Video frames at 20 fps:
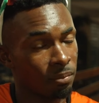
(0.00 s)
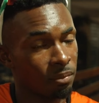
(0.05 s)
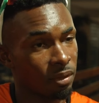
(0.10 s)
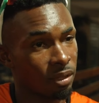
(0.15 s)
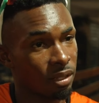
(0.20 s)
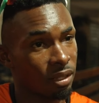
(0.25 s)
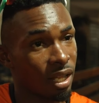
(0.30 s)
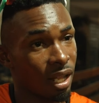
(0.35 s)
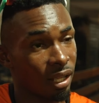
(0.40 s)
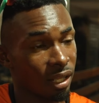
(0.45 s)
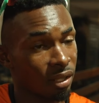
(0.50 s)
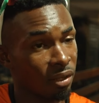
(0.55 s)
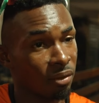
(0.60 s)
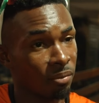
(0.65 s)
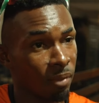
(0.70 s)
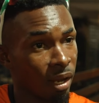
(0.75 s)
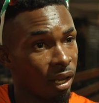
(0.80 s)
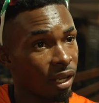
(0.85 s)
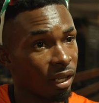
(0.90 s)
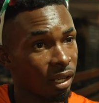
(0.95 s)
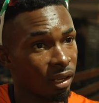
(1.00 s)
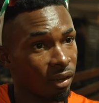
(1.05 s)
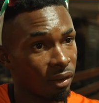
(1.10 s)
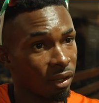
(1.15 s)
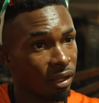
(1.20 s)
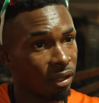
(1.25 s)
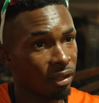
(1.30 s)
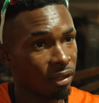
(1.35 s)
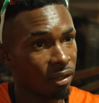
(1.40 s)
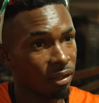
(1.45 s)
starting of my
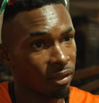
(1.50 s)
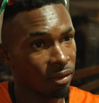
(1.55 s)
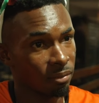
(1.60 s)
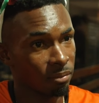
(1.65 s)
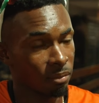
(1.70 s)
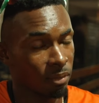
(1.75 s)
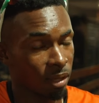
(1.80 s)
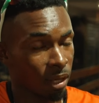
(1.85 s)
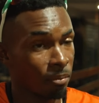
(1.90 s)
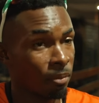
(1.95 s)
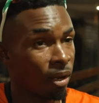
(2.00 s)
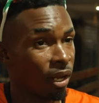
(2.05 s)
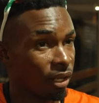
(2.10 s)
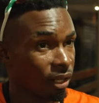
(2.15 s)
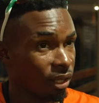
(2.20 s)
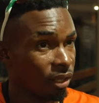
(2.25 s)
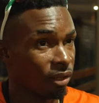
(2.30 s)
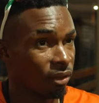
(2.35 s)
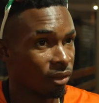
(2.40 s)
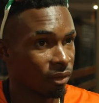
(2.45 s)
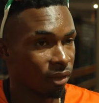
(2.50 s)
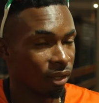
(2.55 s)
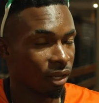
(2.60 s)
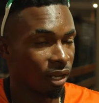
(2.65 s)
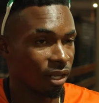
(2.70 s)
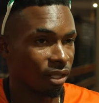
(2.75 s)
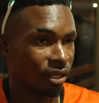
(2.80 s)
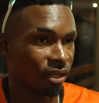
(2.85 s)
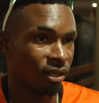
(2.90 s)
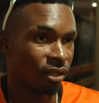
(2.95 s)
career, like my year
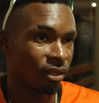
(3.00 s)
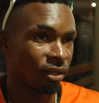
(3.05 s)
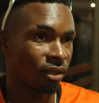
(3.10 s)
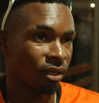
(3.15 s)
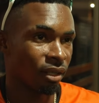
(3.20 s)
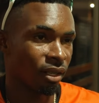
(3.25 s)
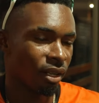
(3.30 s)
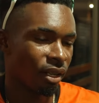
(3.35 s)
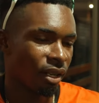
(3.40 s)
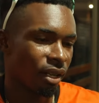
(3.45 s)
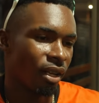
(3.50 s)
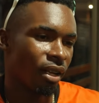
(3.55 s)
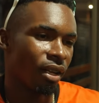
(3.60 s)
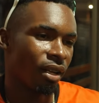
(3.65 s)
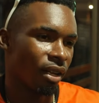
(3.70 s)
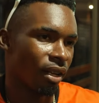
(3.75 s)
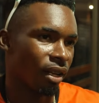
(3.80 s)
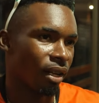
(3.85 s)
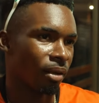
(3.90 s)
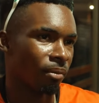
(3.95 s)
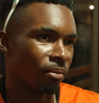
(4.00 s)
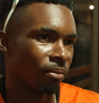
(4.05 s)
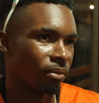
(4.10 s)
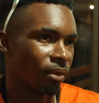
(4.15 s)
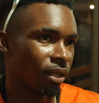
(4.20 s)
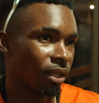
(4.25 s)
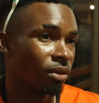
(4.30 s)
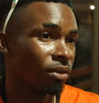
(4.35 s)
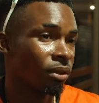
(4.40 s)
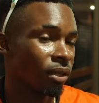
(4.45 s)
last year,
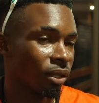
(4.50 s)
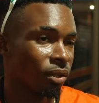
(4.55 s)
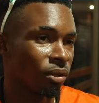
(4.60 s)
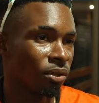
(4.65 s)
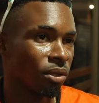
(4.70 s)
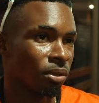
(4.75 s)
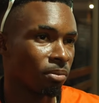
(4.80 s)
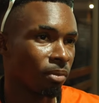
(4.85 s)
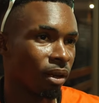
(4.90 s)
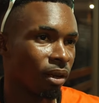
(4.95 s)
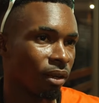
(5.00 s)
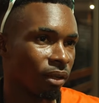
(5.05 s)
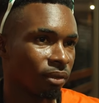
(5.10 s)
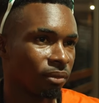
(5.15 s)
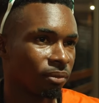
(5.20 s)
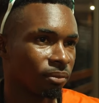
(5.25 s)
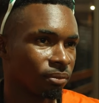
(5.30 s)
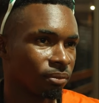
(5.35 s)
it's really close to my heart.